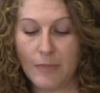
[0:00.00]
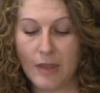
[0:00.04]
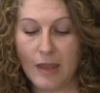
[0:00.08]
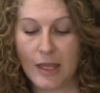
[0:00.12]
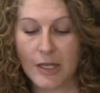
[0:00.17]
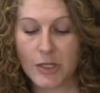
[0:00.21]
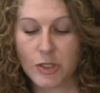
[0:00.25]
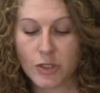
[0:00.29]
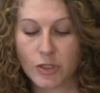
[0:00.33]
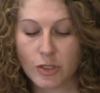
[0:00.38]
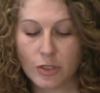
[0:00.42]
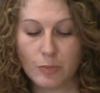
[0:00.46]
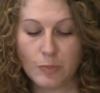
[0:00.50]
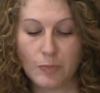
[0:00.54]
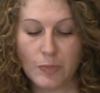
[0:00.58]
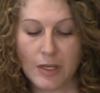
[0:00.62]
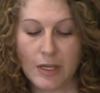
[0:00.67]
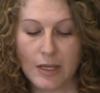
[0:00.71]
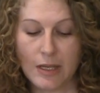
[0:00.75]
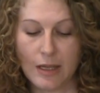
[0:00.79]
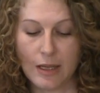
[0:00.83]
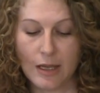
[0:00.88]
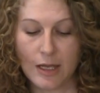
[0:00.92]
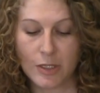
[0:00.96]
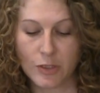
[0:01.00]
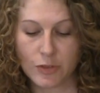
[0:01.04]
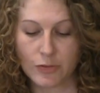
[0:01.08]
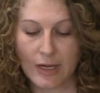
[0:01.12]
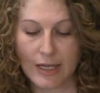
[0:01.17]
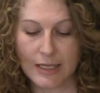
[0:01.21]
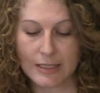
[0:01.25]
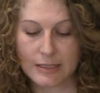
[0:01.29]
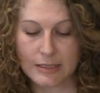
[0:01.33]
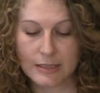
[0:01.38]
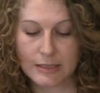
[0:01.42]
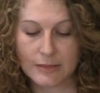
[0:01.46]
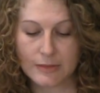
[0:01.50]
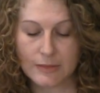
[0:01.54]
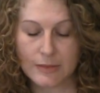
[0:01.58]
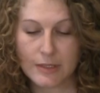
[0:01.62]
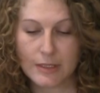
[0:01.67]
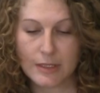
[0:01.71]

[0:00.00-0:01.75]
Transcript: it should be addressed.